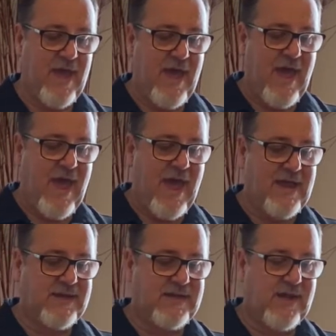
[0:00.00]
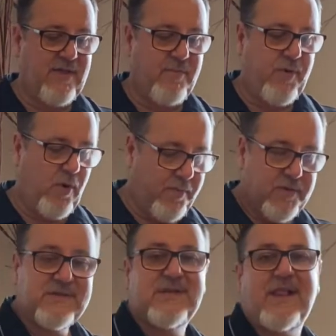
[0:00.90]
And the
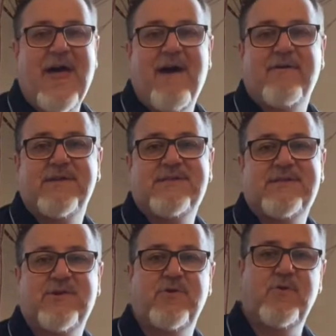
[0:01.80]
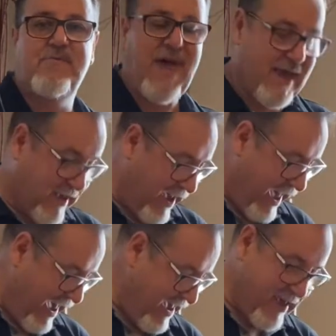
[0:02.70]
baubles allow us to make
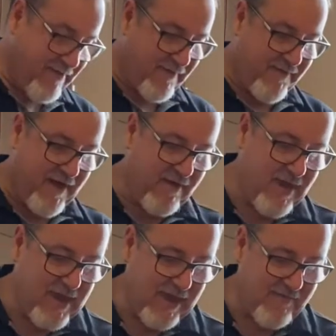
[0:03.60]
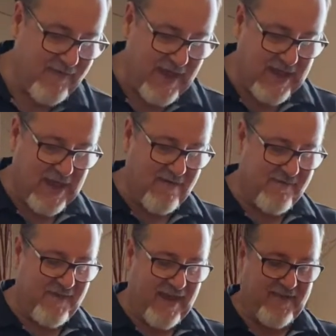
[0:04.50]
a very convenient
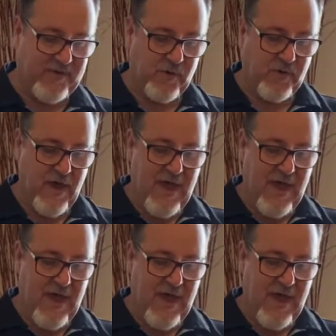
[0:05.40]
vessel